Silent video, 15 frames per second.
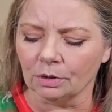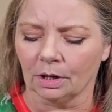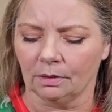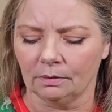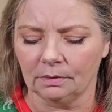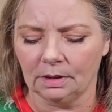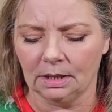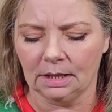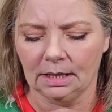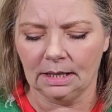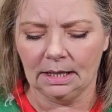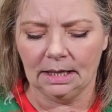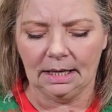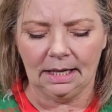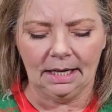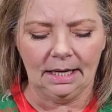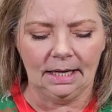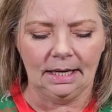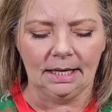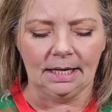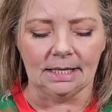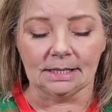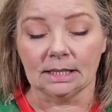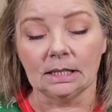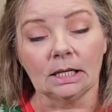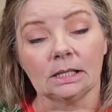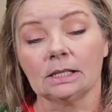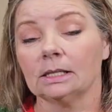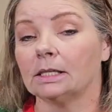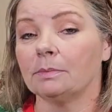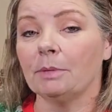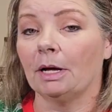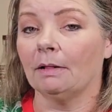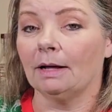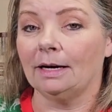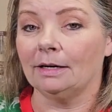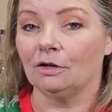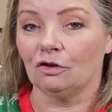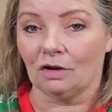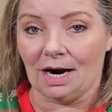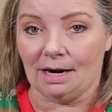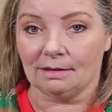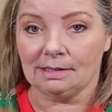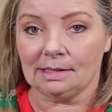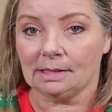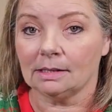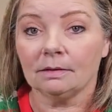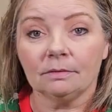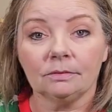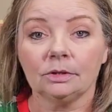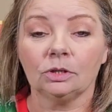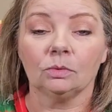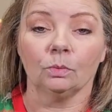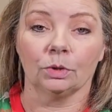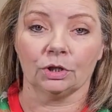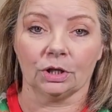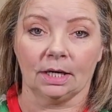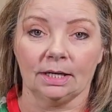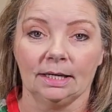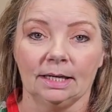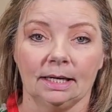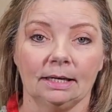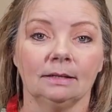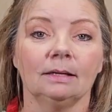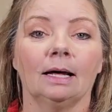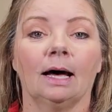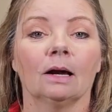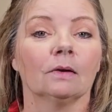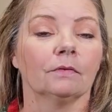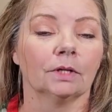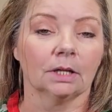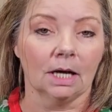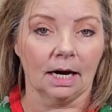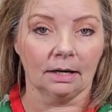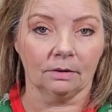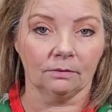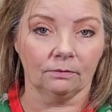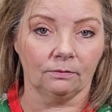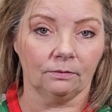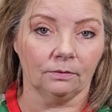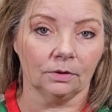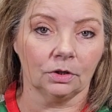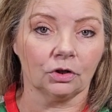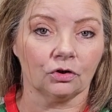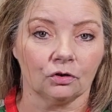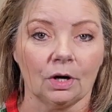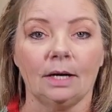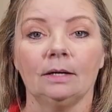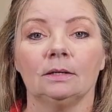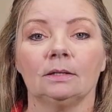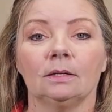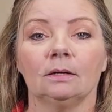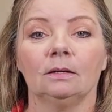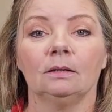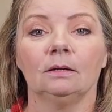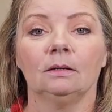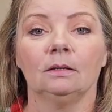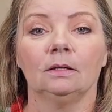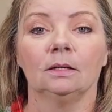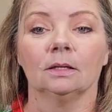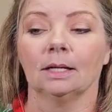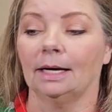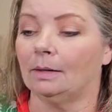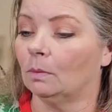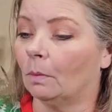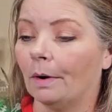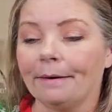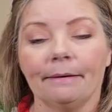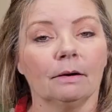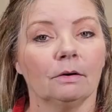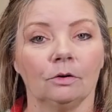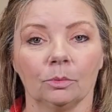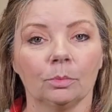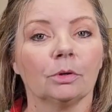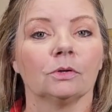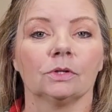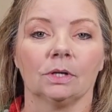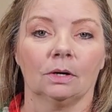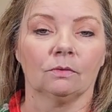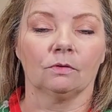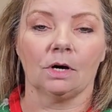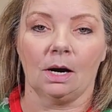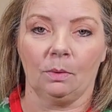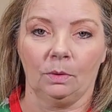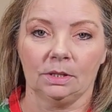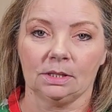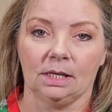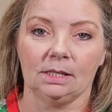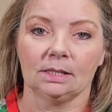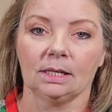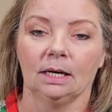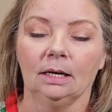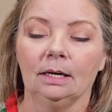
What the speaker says: know is it doesn't smell like grass, which I get out of a lot of straight, like 100% rye whiskeys.